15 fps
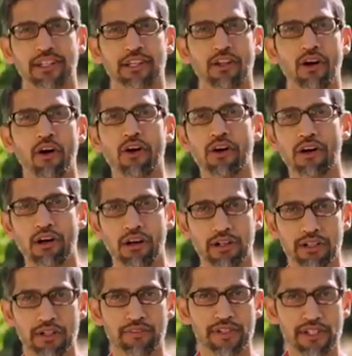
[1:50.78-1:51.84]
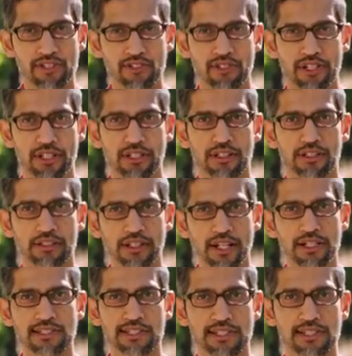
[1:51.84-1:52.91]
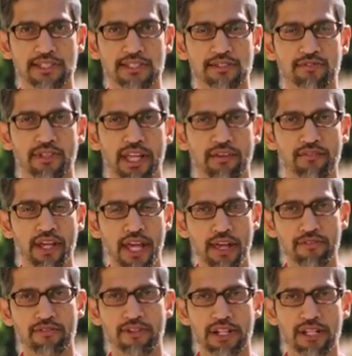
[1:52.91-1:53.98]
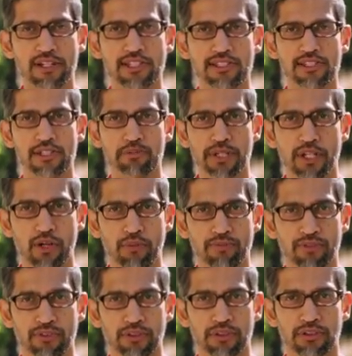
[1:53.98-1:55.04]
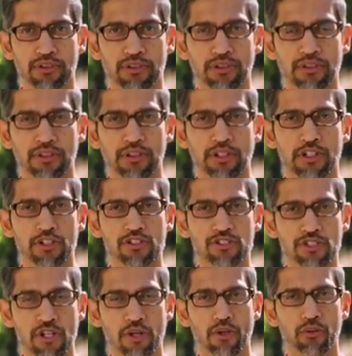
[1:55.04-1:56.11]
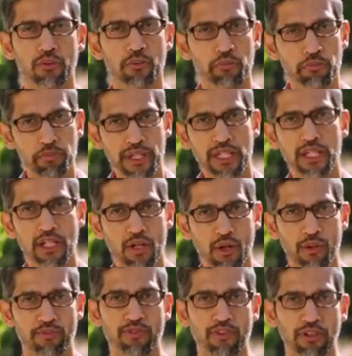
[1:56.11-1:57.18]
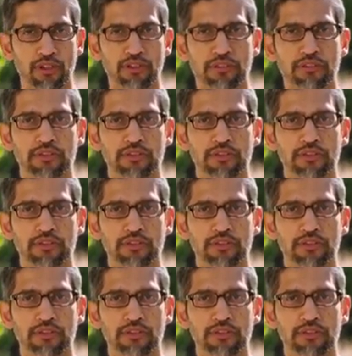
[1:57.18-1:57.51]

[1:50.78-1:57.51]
The long arc of history tells us we have every reason to be hopeful. So, be hopeful.